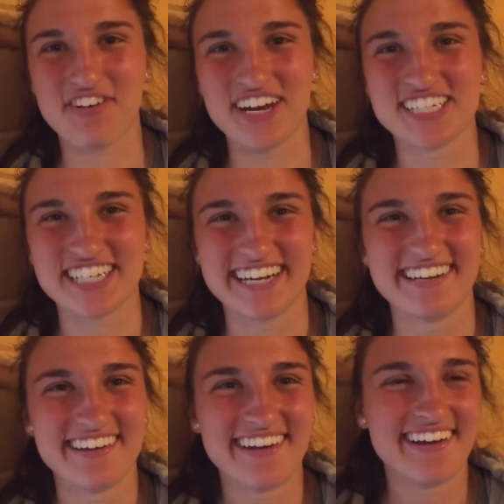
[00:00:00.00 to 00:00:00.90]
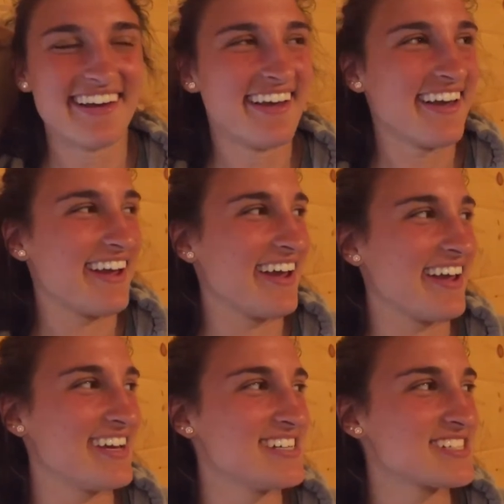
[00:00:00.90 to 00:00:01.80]
definition,
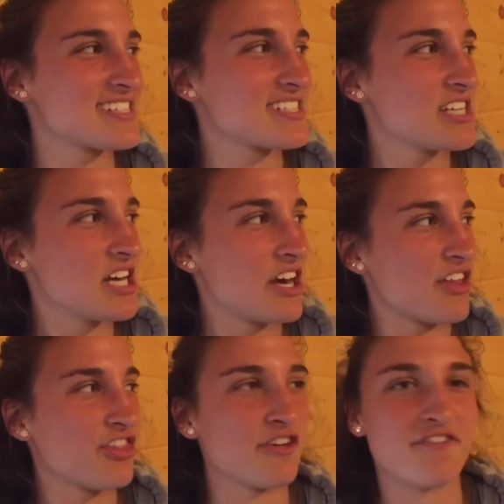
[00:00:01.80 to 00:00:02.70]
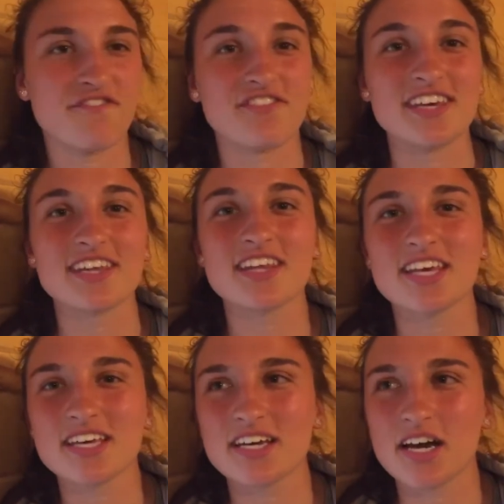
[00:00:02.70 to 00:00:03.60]
is the
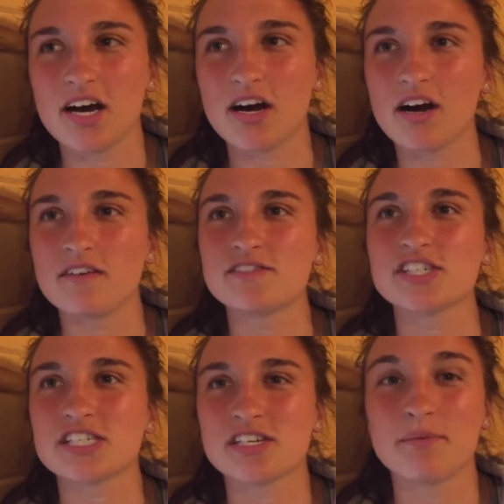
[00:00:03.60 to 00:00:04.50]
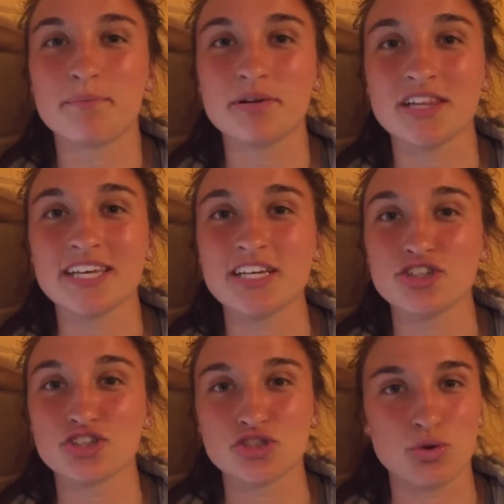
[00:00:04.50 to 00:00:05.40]
feeling of just complete
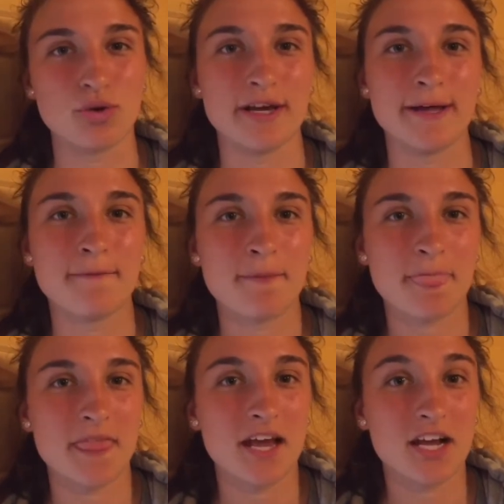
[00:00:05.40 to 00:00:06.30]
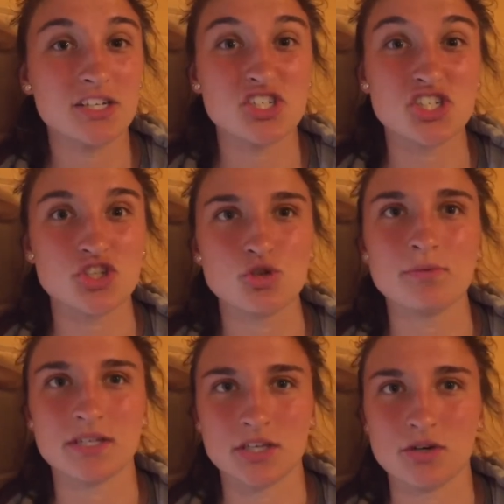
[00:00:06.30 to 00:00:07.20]
joy
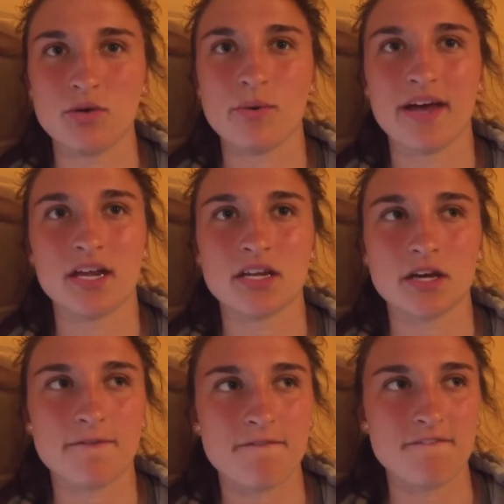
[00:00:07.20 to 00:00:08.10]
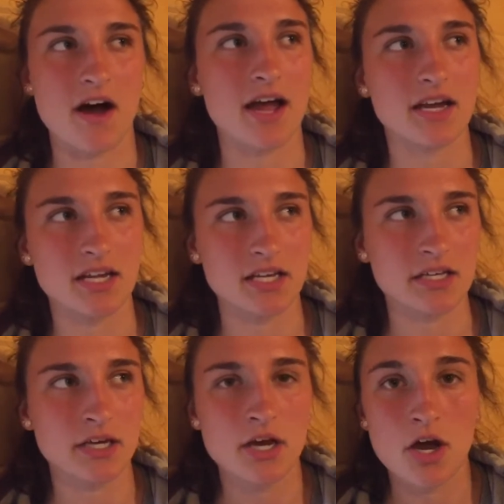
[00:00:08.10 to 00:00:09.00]
consuming you and finding
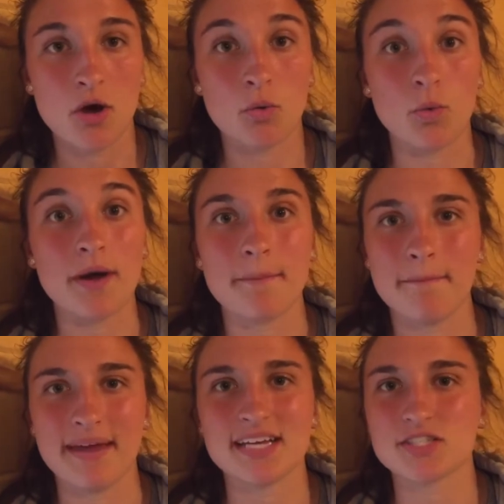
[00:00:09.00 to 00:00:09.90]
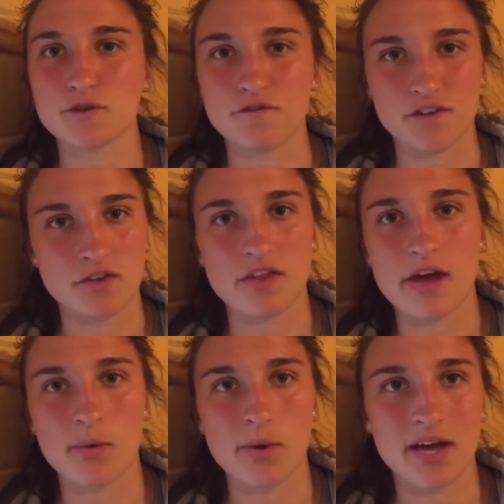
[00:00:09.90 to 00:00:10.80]
what makes you feel
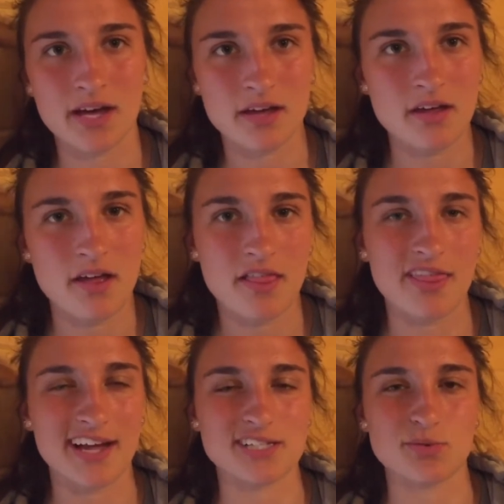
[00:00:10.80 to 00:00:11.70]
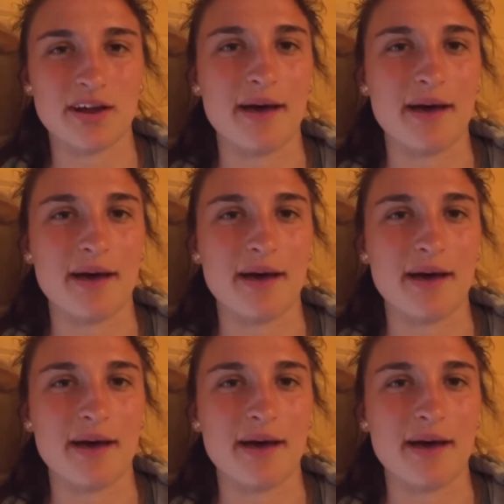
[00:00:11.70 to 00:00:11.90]
that way, that's what